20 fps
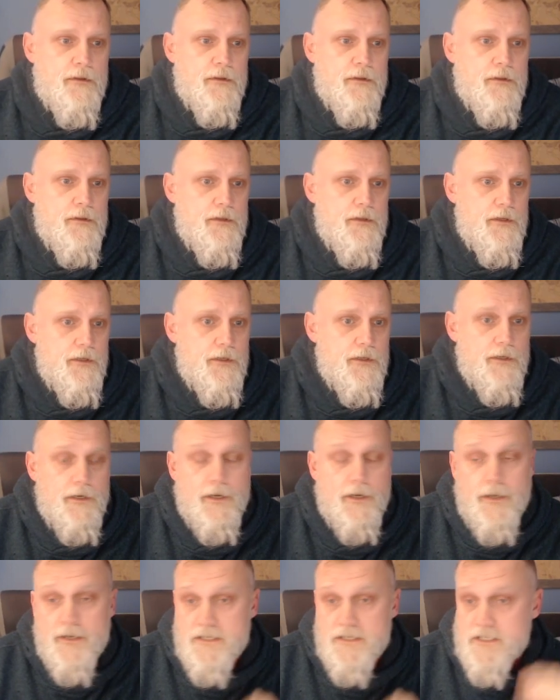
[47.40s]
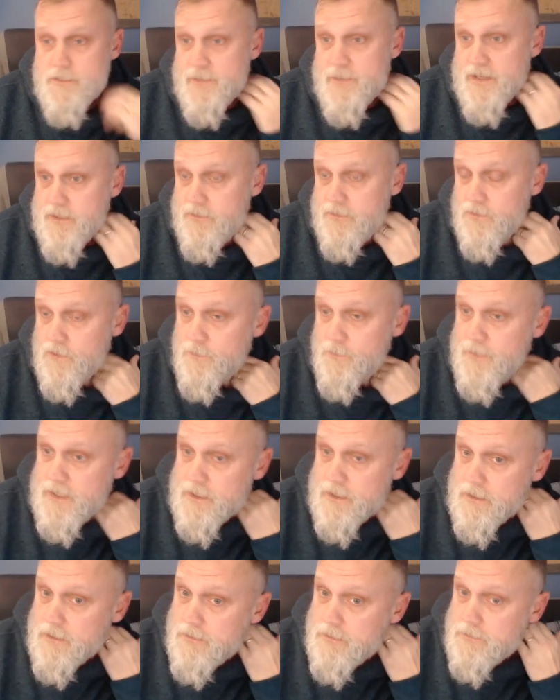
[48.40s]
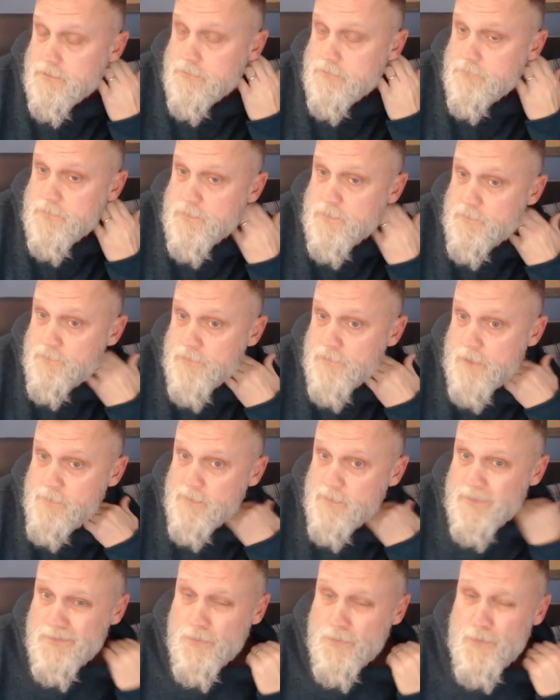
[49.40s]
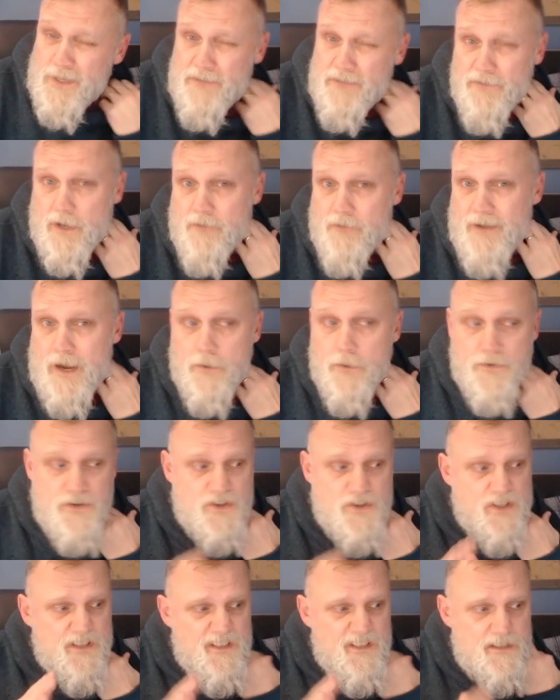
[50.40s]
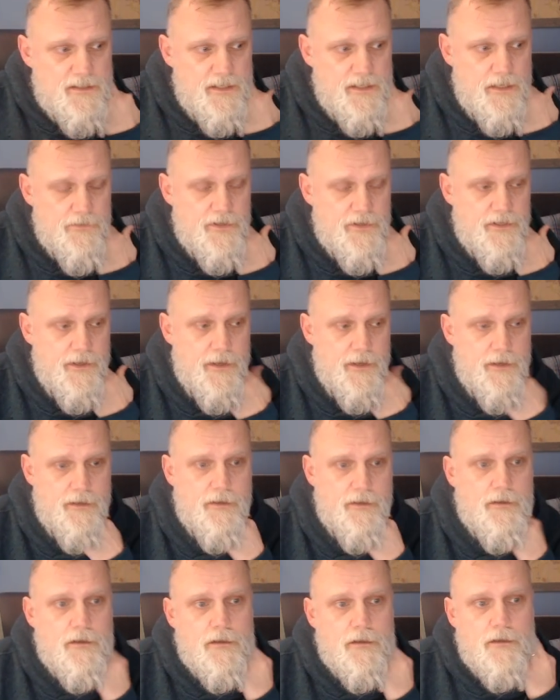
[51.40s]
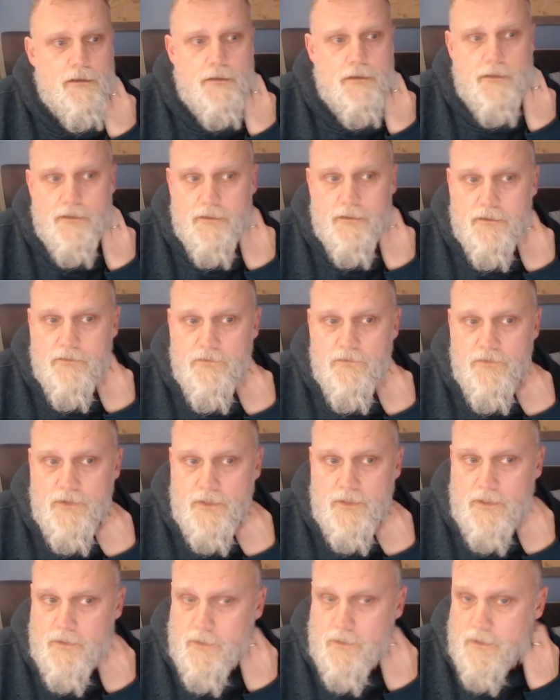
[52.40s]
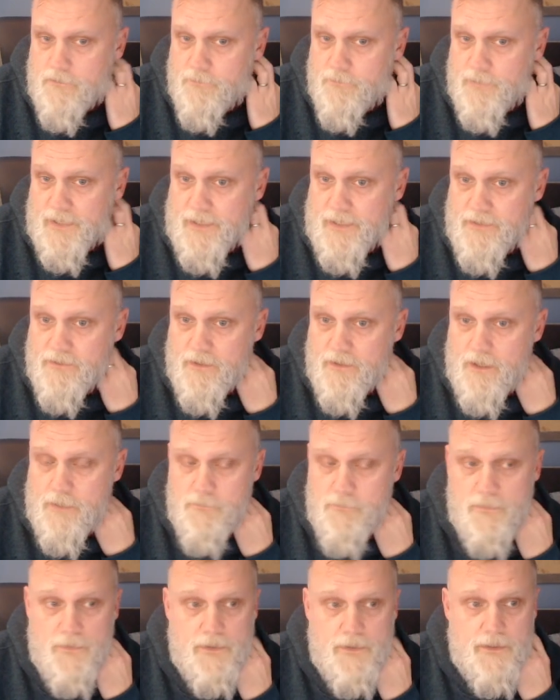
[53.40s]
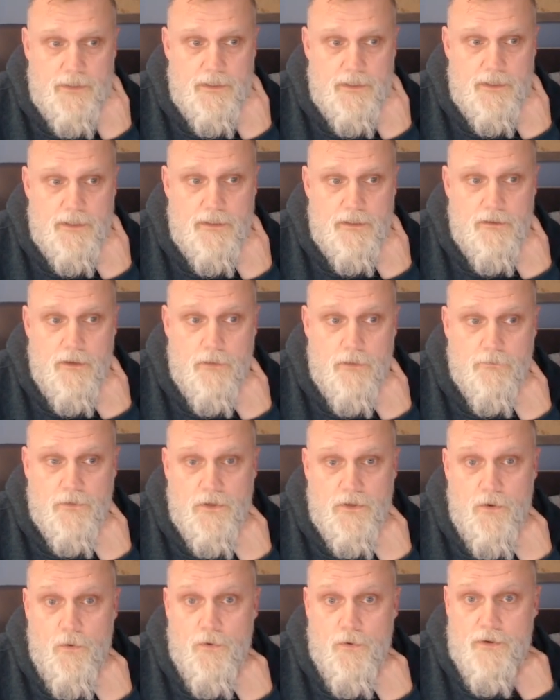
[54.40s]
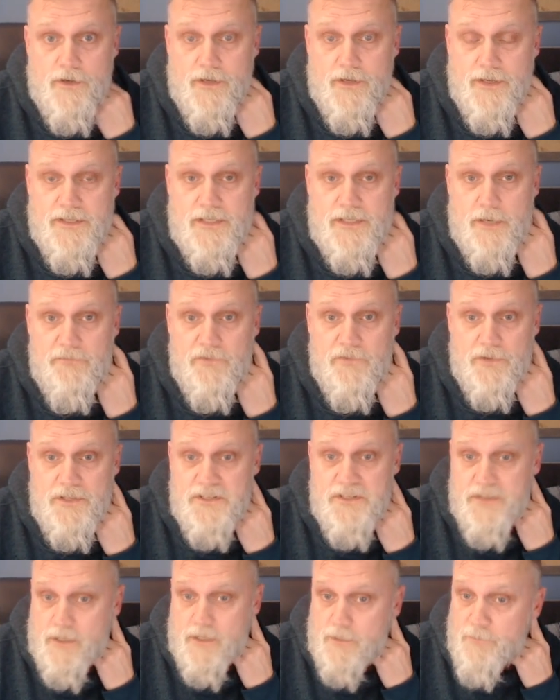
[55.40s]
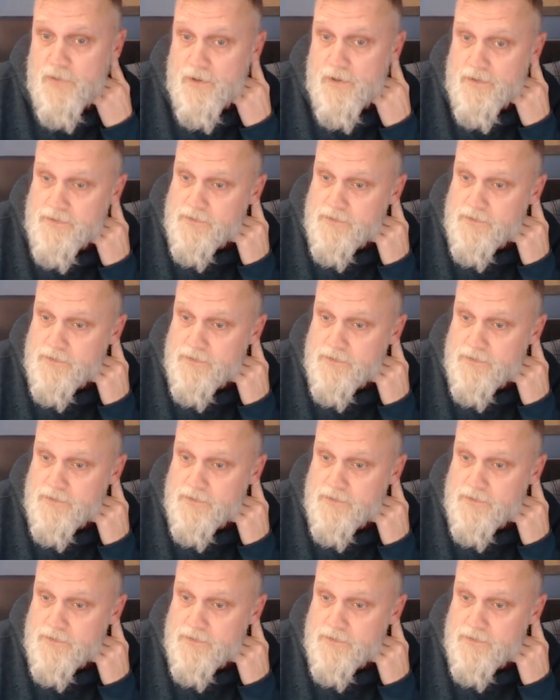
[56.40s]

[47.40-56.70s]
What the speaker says: I estimate it took me probably about 25 hours, give or take, of playtime, all recorded except for the setup part.